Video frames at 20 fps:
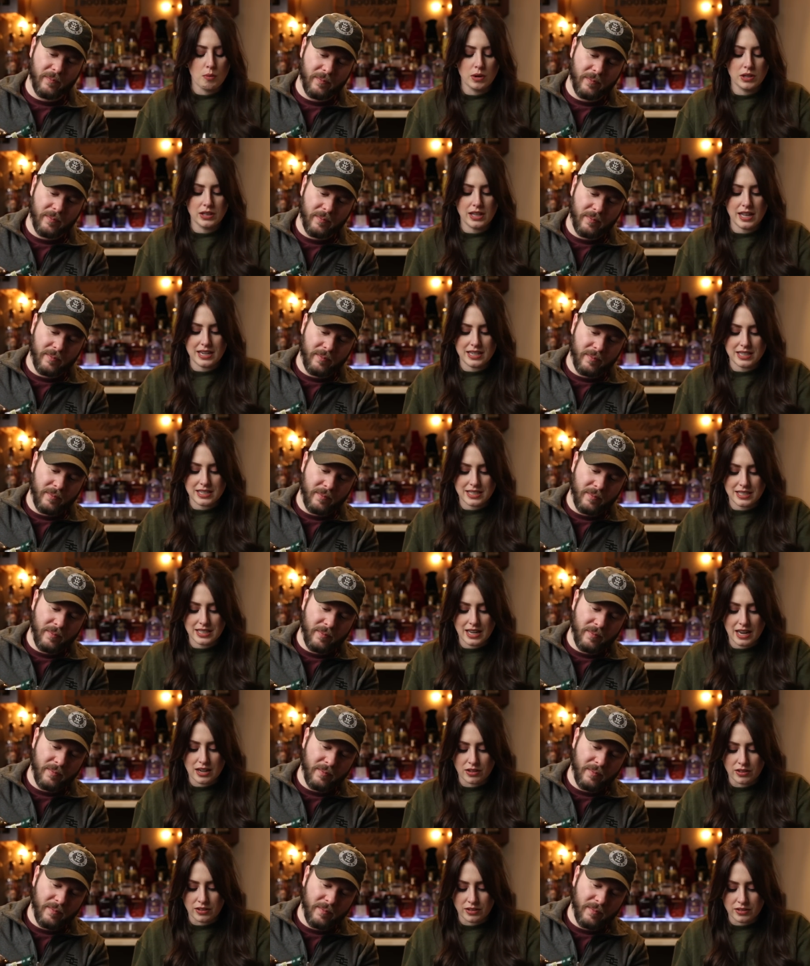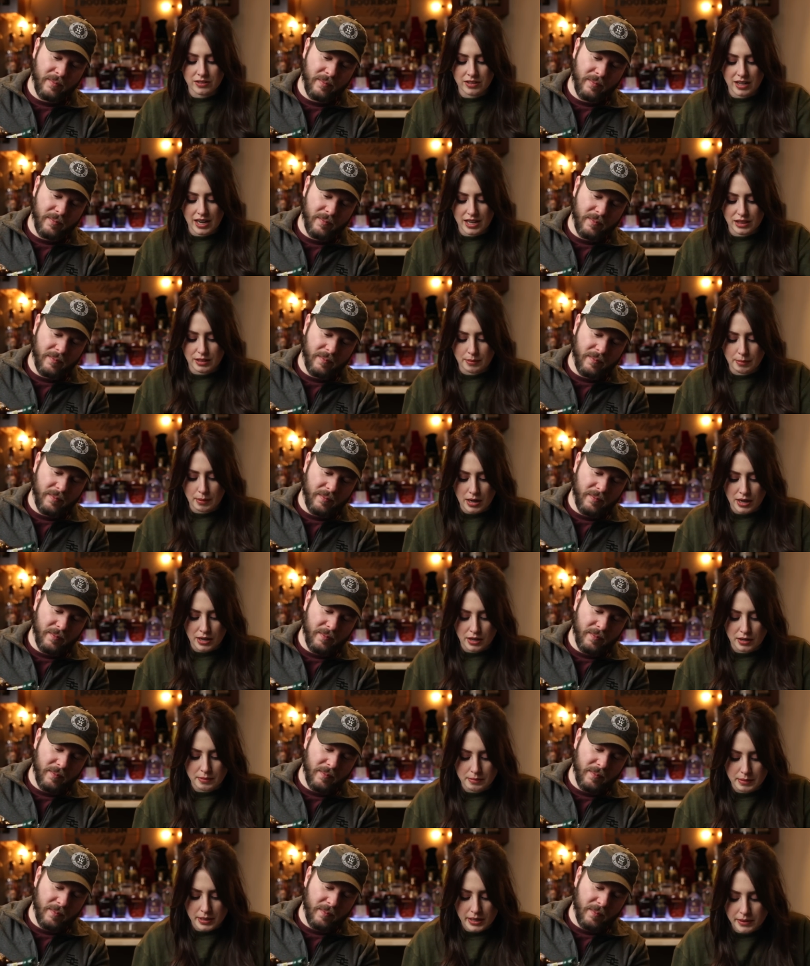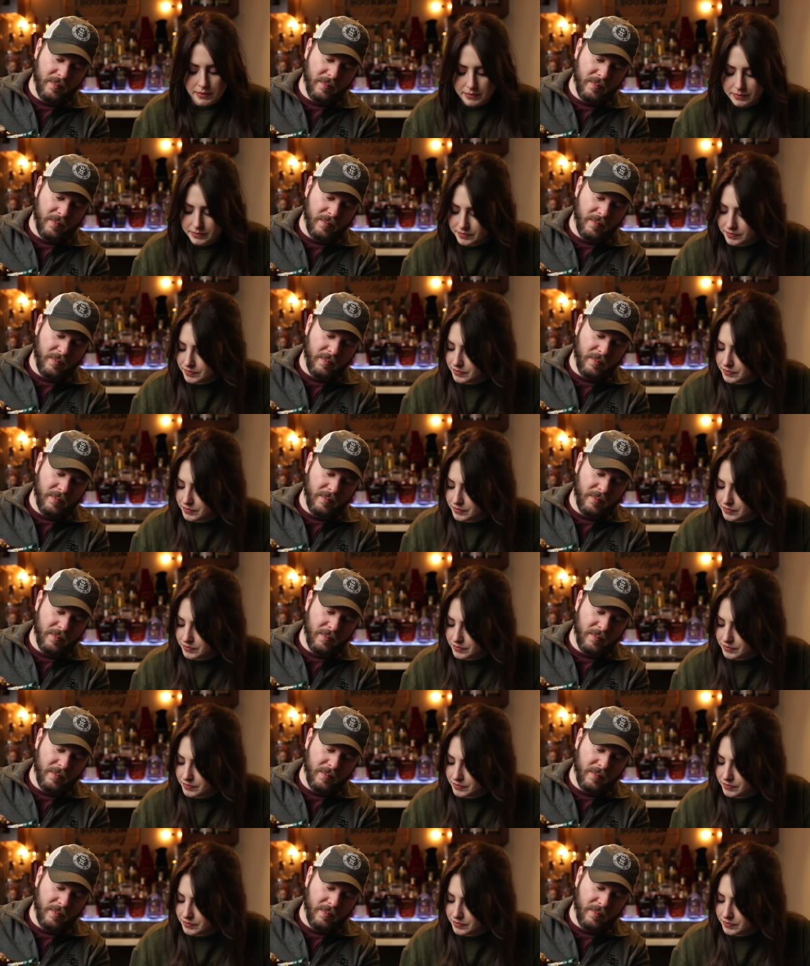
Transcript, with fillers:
Speaker 1: We'll let it settle at the bottom and